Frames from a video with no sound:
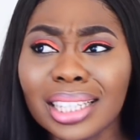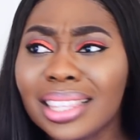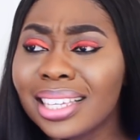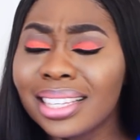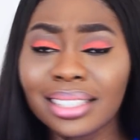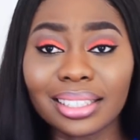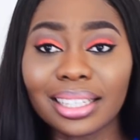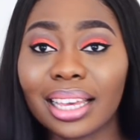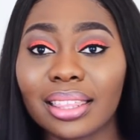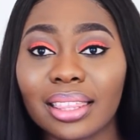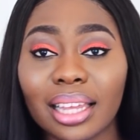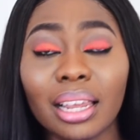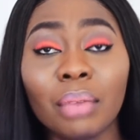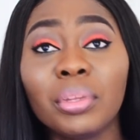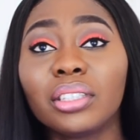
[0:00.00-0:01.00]
Things like
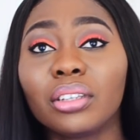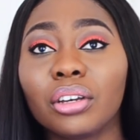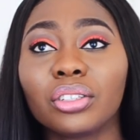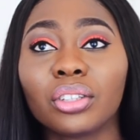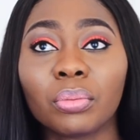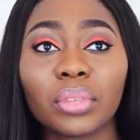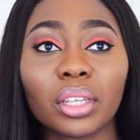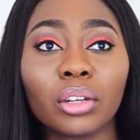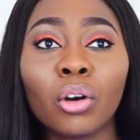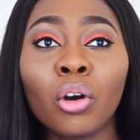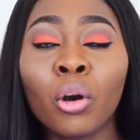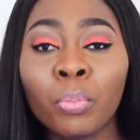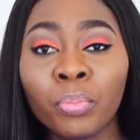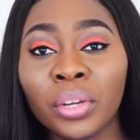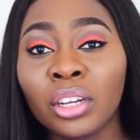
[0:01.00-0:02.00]
that. Let me tell you something.
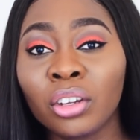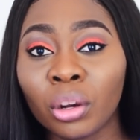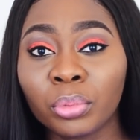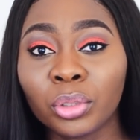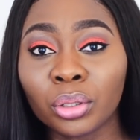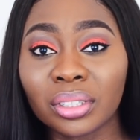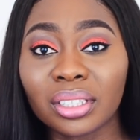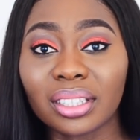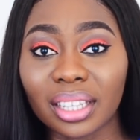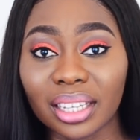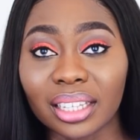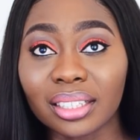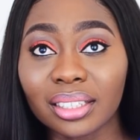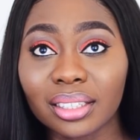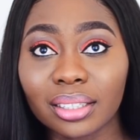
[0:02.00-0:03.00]
Opening up those
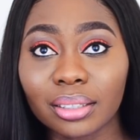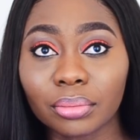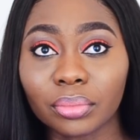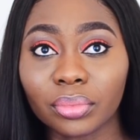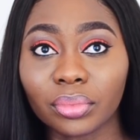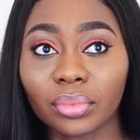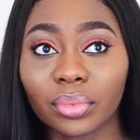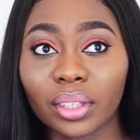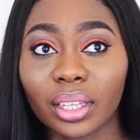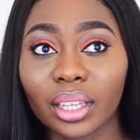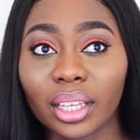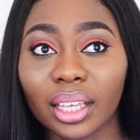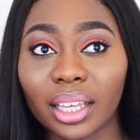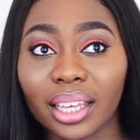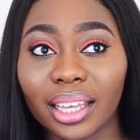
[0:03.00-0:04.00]
things
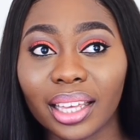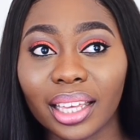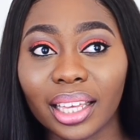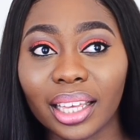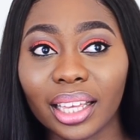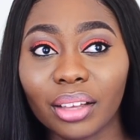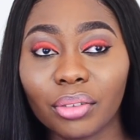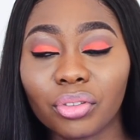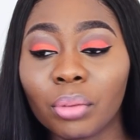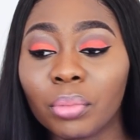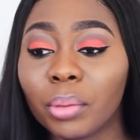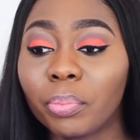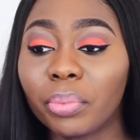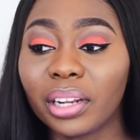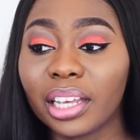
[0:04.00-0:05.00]

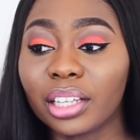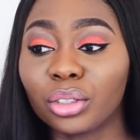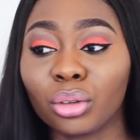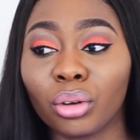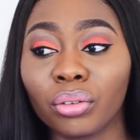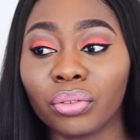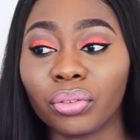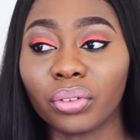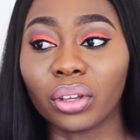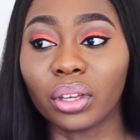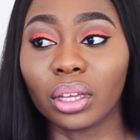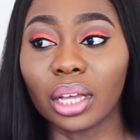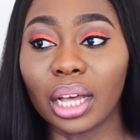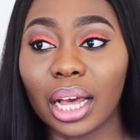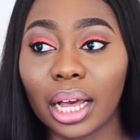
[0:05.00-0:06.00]
from a place of
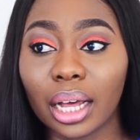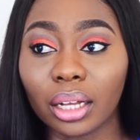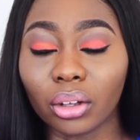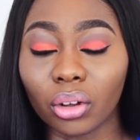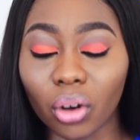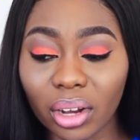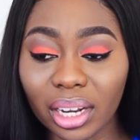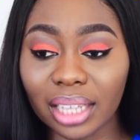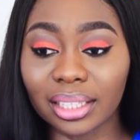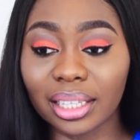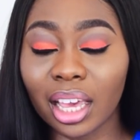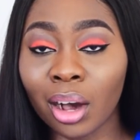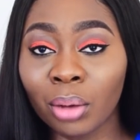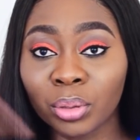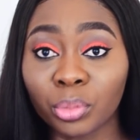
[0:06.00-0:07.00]
God has
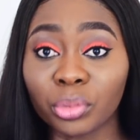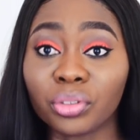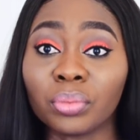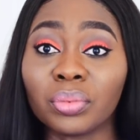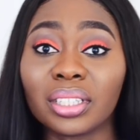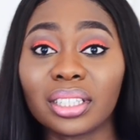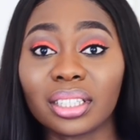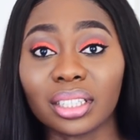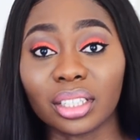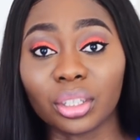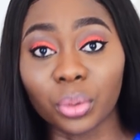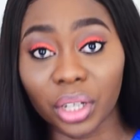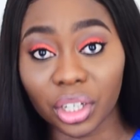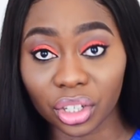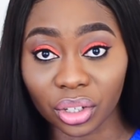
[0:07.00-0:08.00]
helped me from this
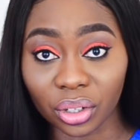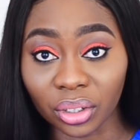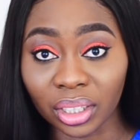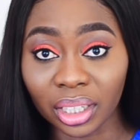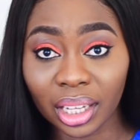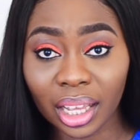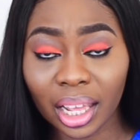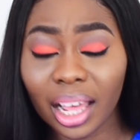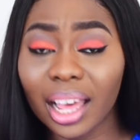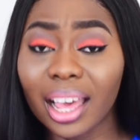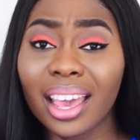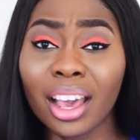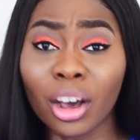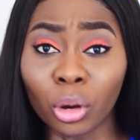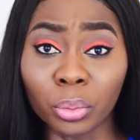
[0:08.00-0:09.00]
situation
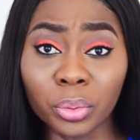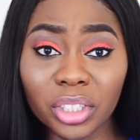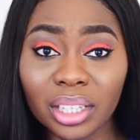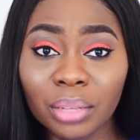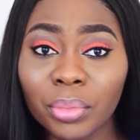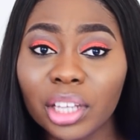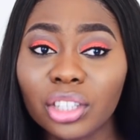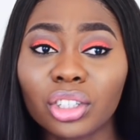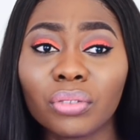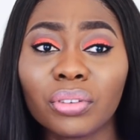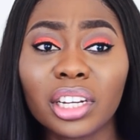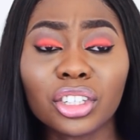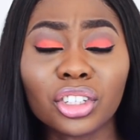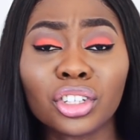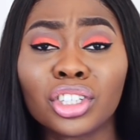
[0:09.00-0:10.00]
helps. It makes your
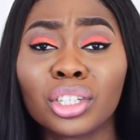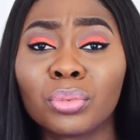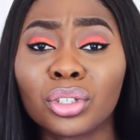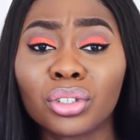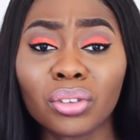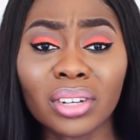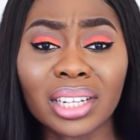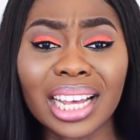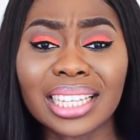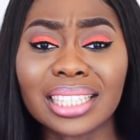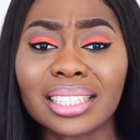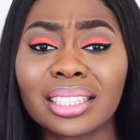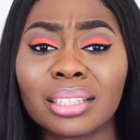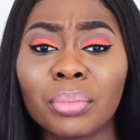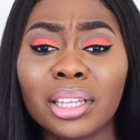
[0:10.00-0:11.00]
relationship stronger.
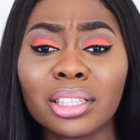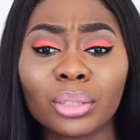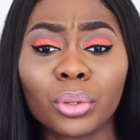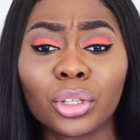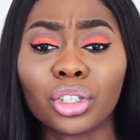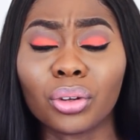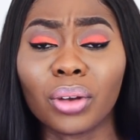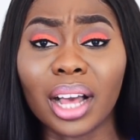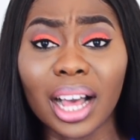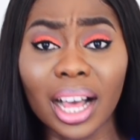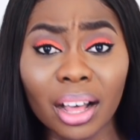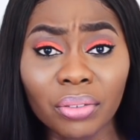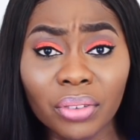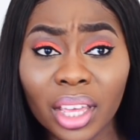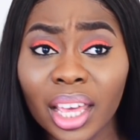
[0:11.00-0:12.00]
It cements what you
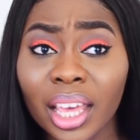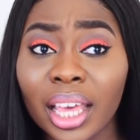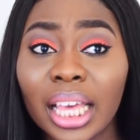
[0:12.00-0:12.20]
have.